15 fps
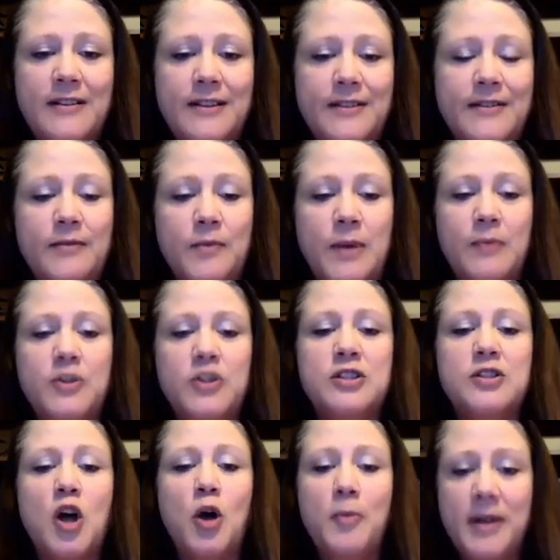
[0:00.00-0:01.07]
and we would just
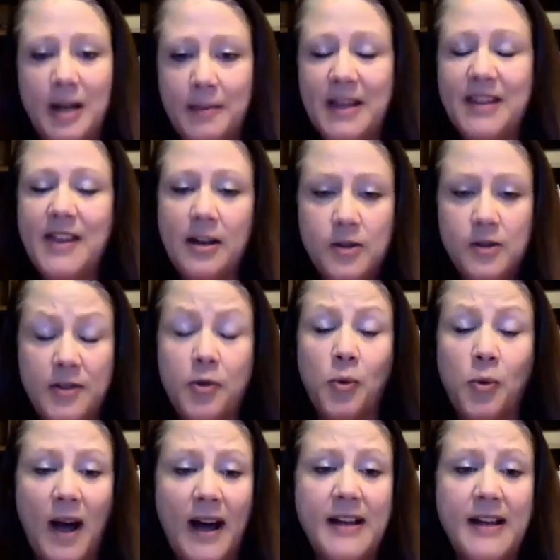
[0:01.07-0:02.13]
open up at those other
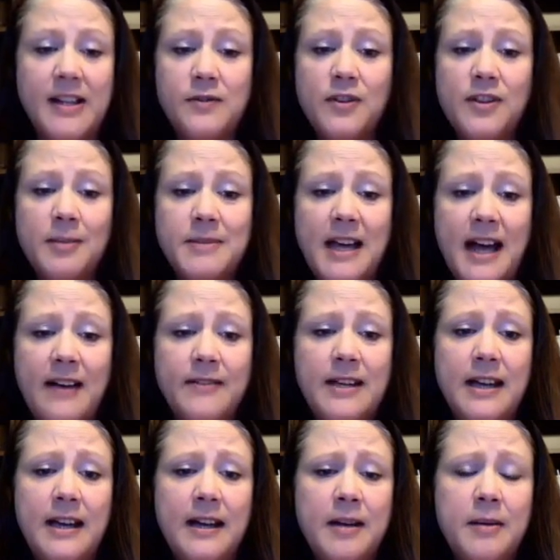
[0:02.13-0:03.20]
Ys for them to have
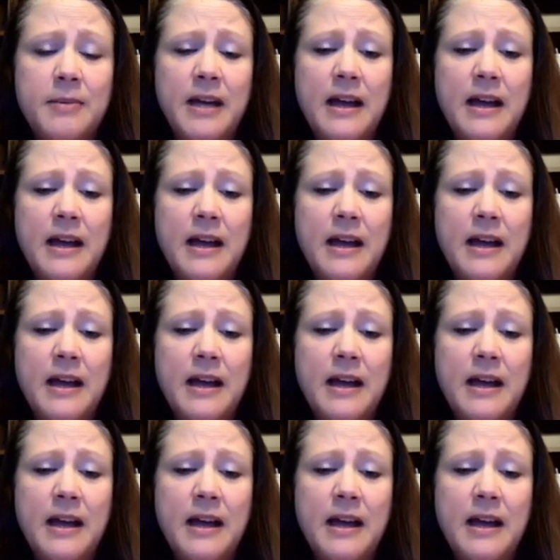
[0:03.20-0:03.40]
camp.